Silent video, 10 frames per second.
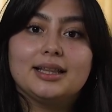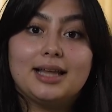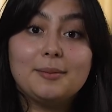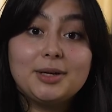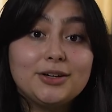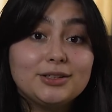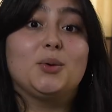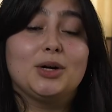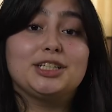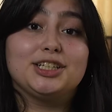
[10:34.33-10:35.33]
Let me know
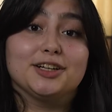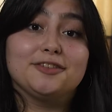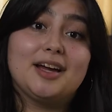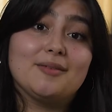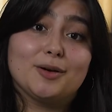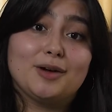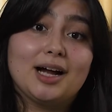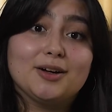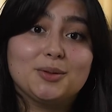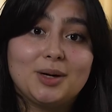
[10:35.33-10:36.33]
which your favorite
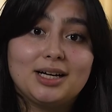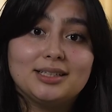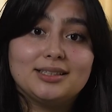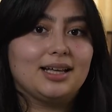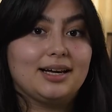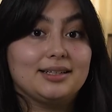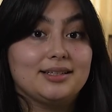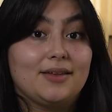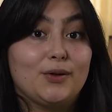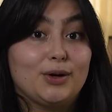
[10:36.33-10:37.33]
record was. Like I
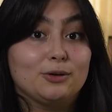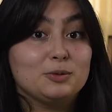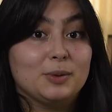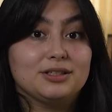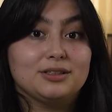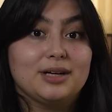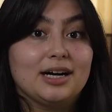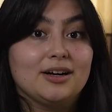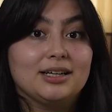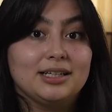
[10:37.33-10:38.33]
said, the Ghostbuster
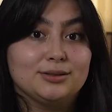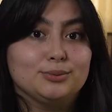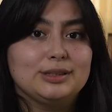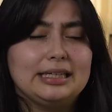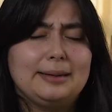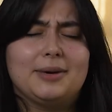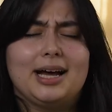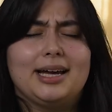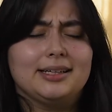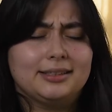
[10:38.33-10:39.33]
record is really
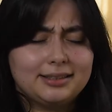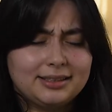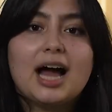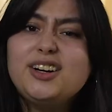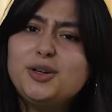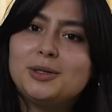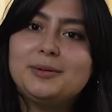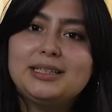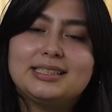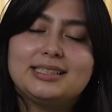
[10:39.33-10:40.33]
my, I don't know,
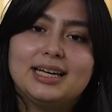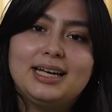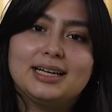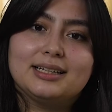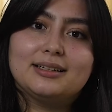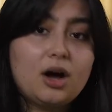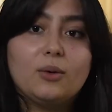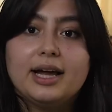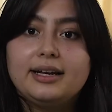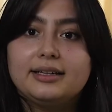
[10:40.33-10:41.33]
maybe Sting. Oh,
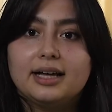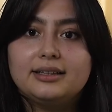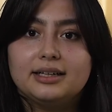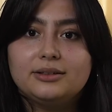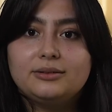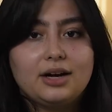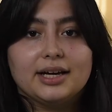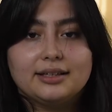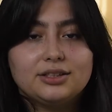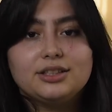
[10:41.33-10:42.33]
and Yellow.
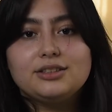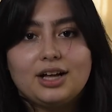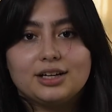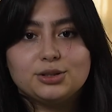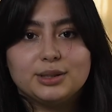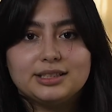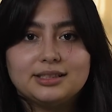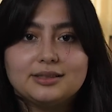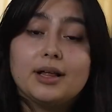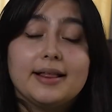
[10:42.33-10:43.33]
Okay, so there's a lot of
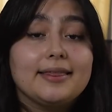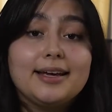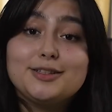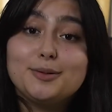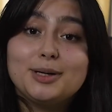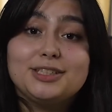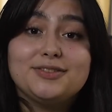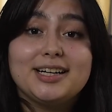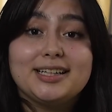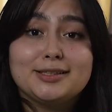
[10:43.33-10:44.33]
choices. Thanks so much for
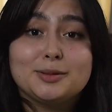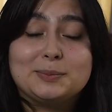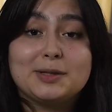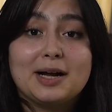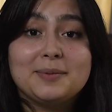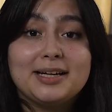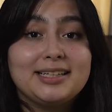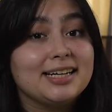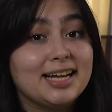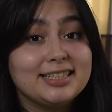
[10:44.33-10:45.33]
hitting the subscribe button
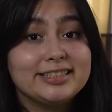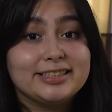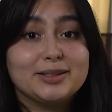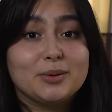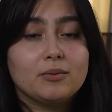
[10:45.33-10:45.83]
and ending to,